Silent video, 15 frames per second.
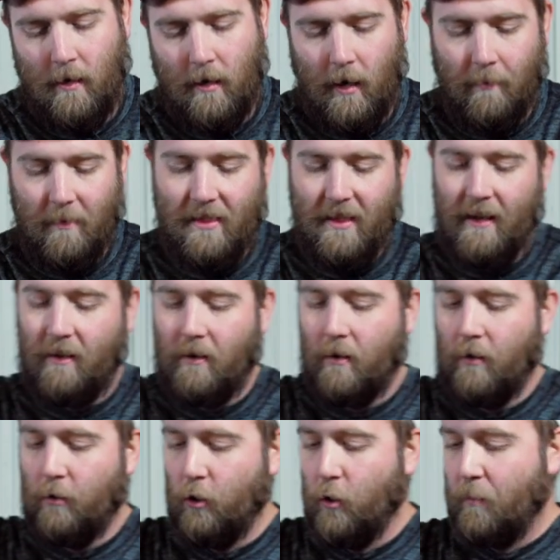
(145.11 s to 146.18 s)
And then
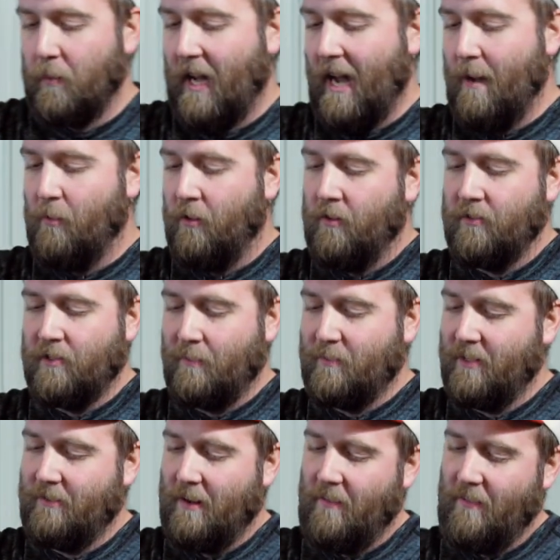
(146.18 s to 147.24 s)
loop cable,
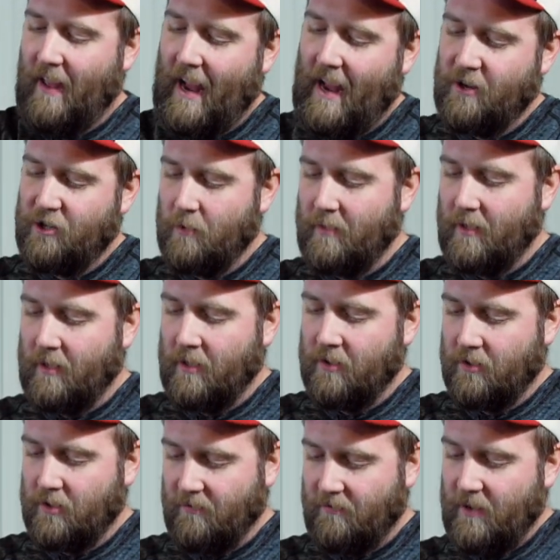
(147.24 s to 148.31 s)
something around that should be
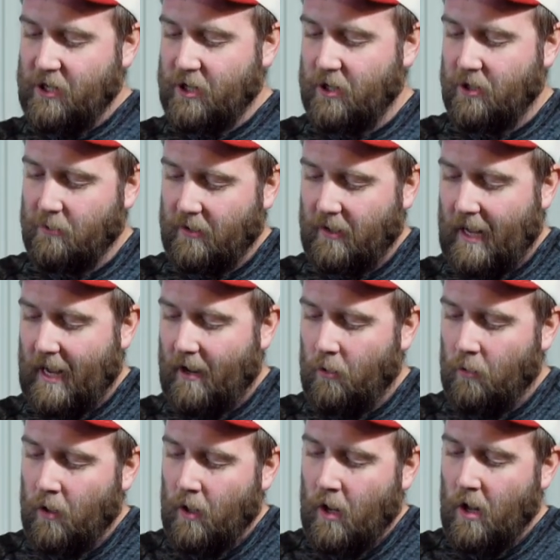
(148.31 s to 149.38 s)
sufficient to
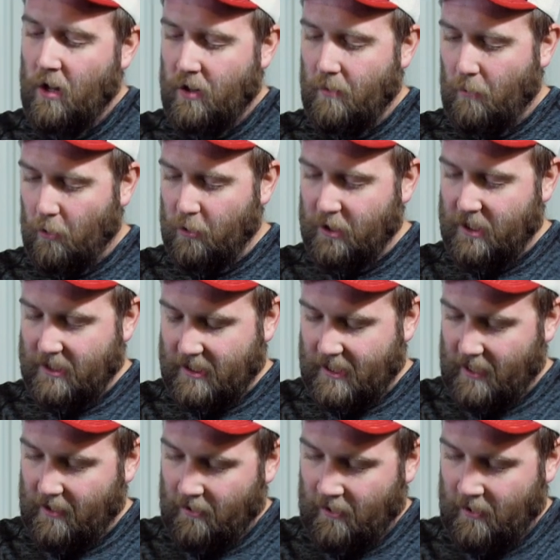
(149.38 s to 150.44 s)
allow the motor to
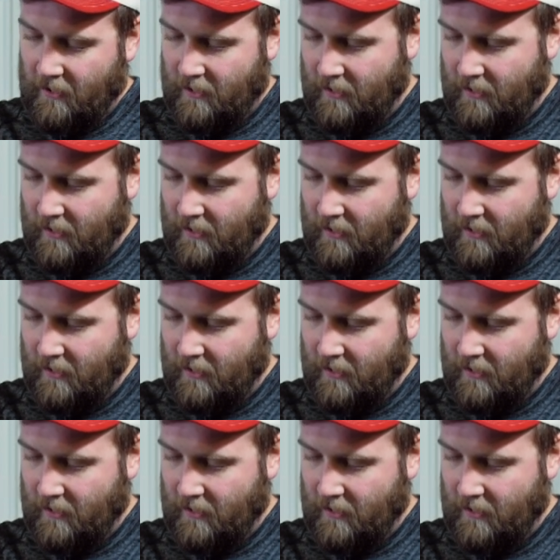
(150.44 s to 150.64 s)
steer.